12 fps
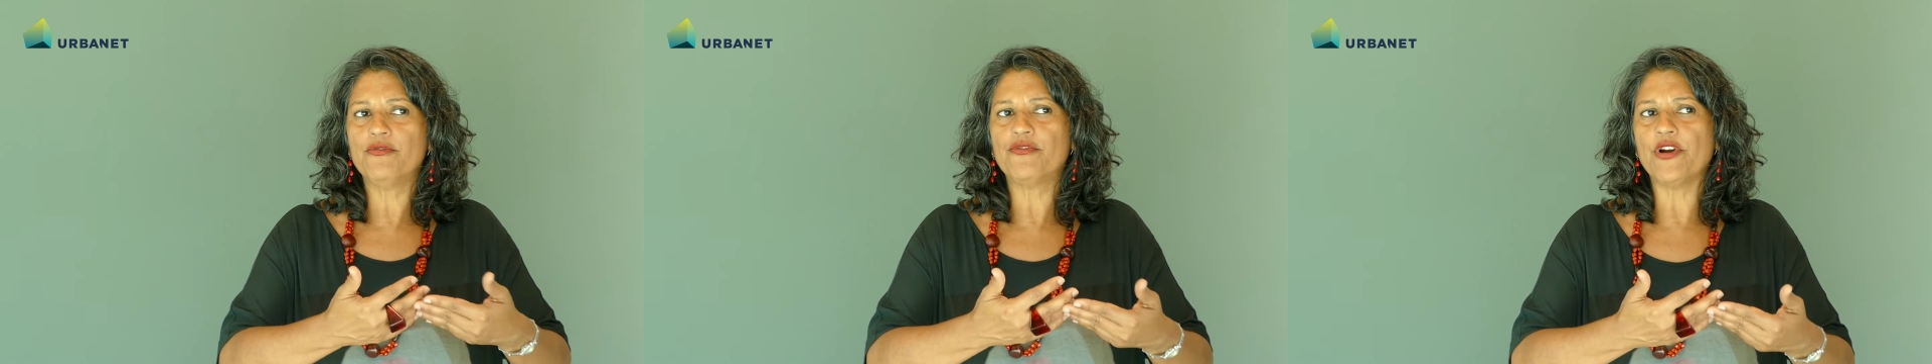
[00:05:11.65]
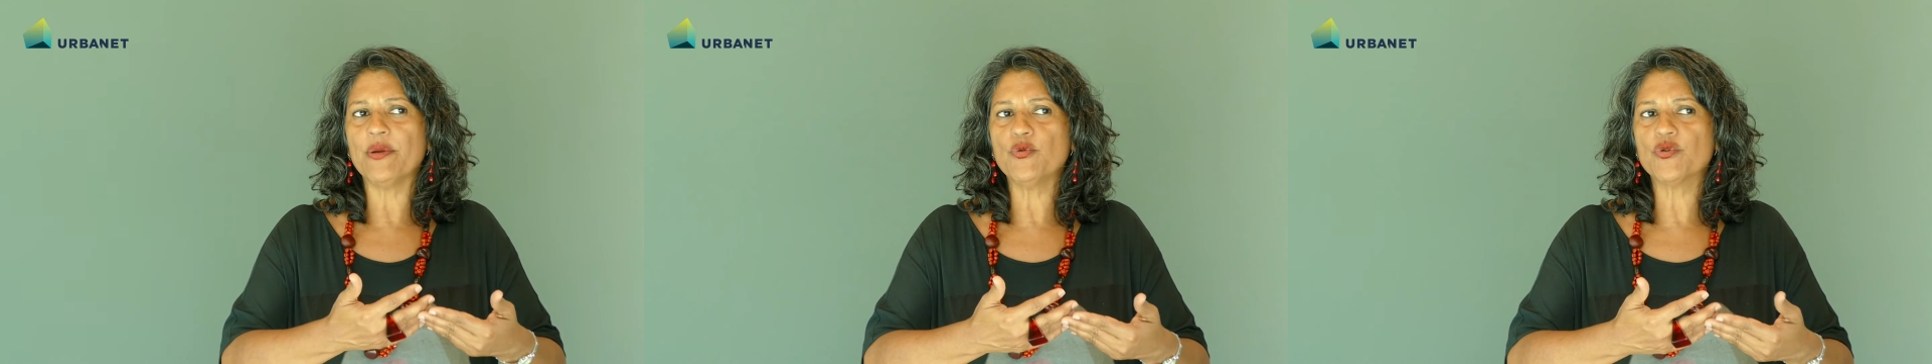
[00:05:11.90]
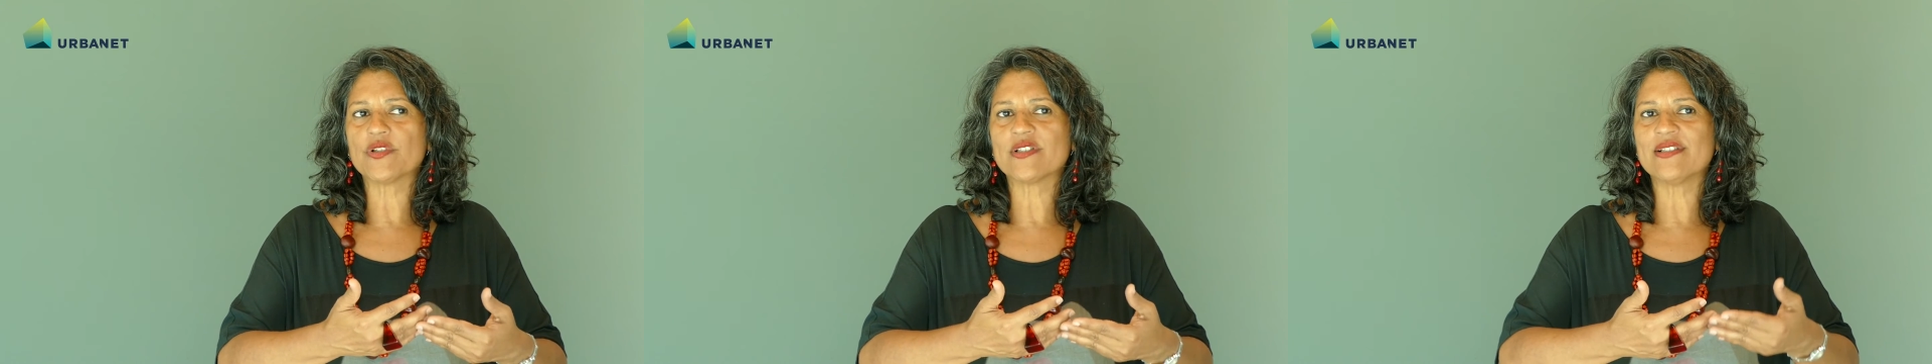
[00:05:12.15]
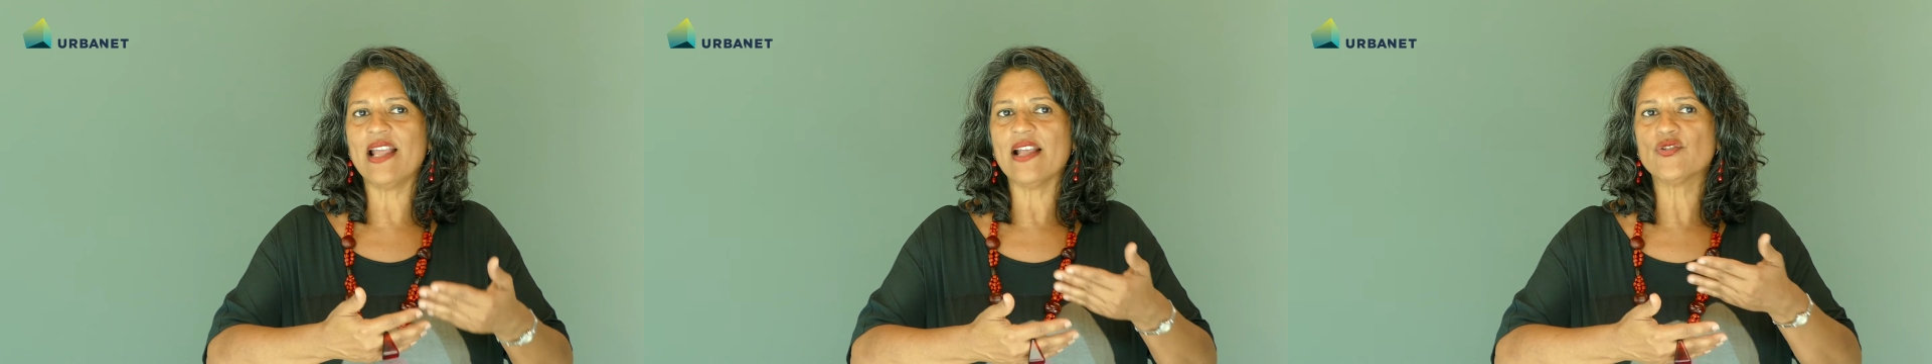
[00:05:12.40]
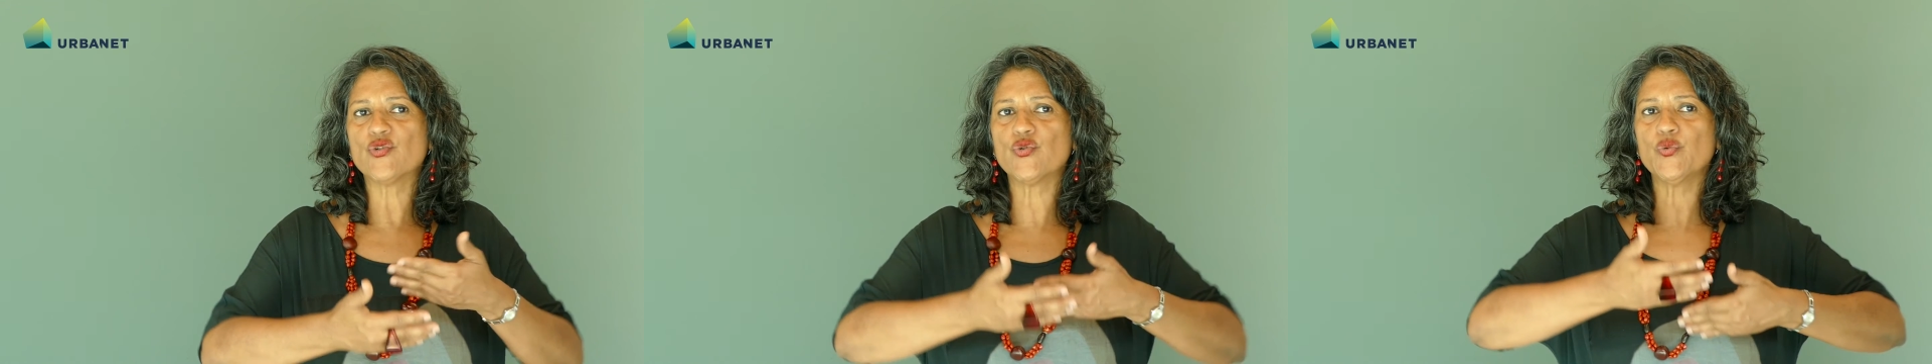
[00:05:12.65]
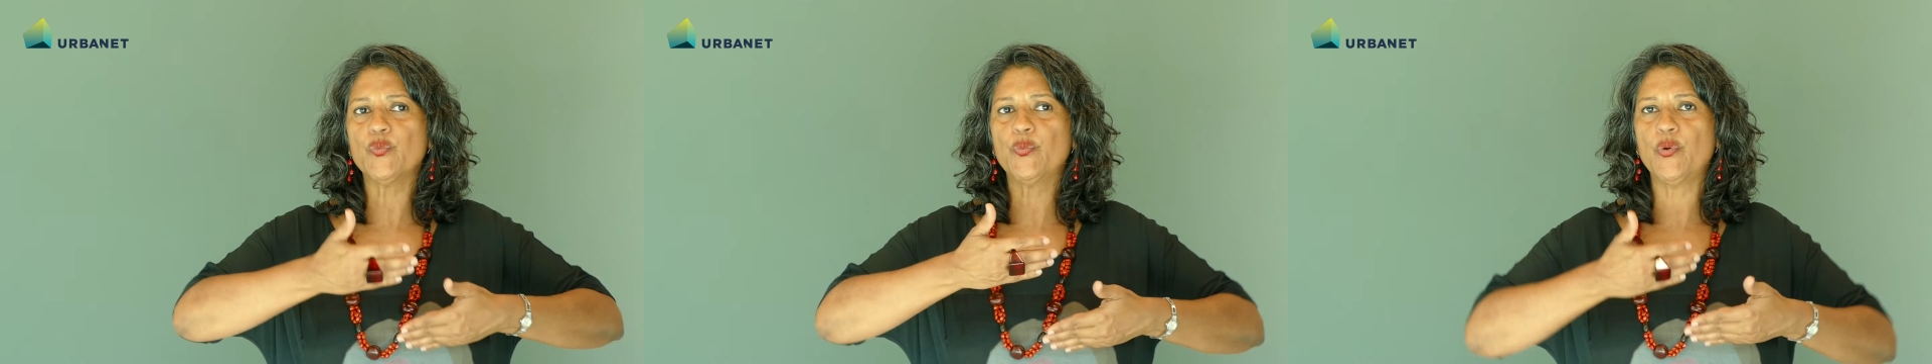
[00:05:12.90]
frameworks that
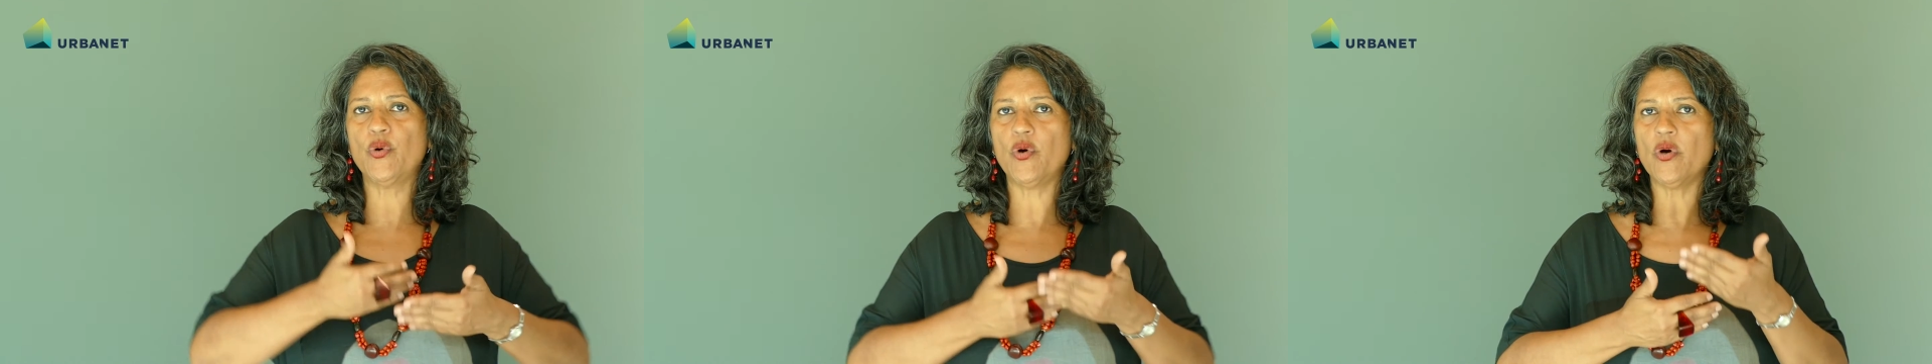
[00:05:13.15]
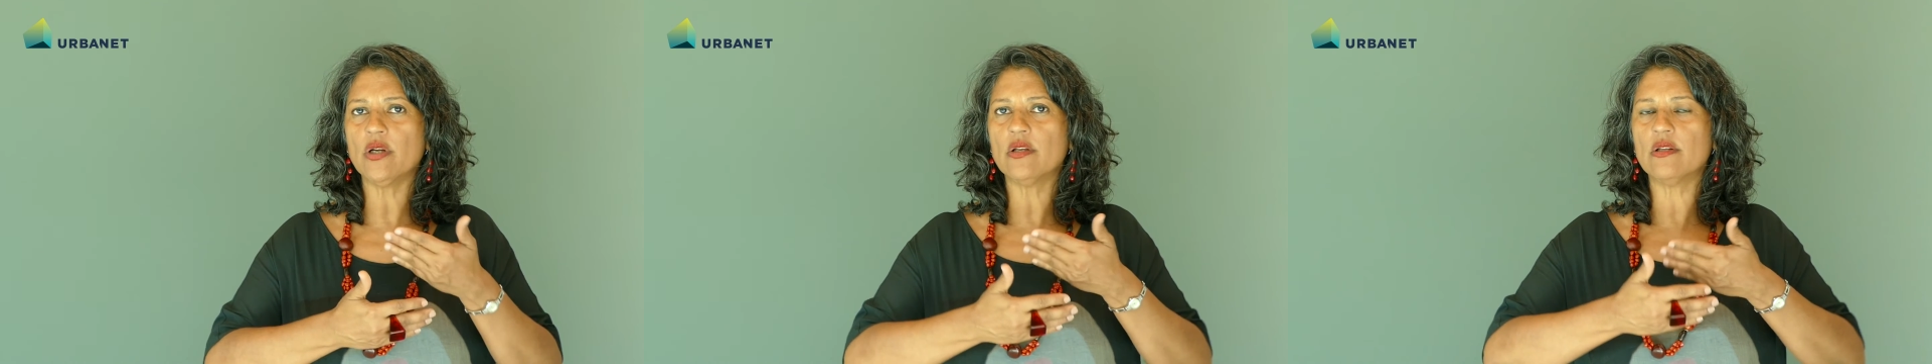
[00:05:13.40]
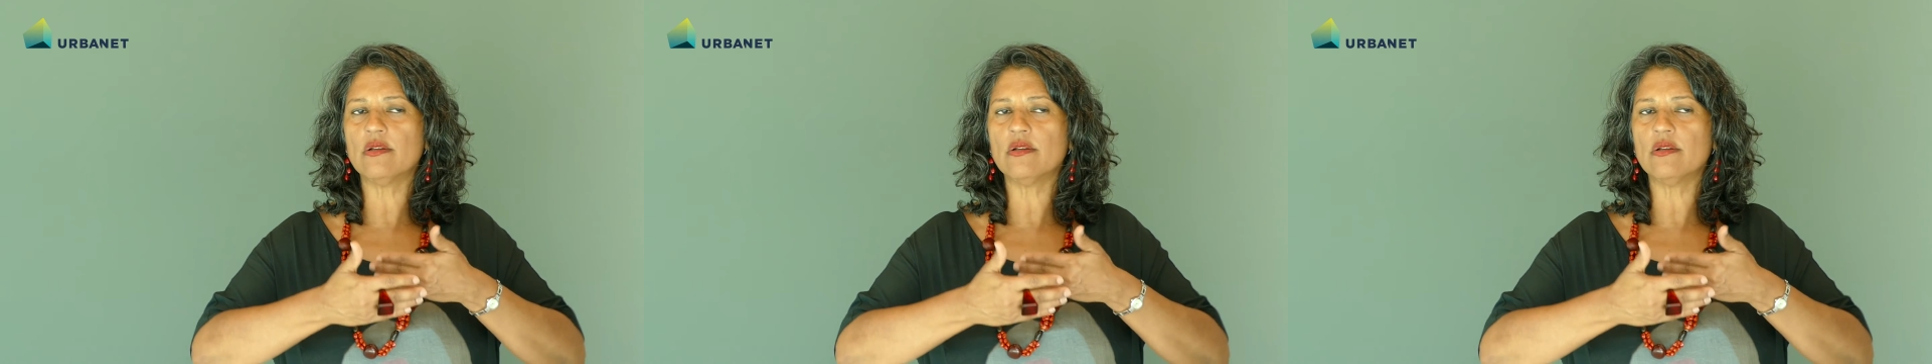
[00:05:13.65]
support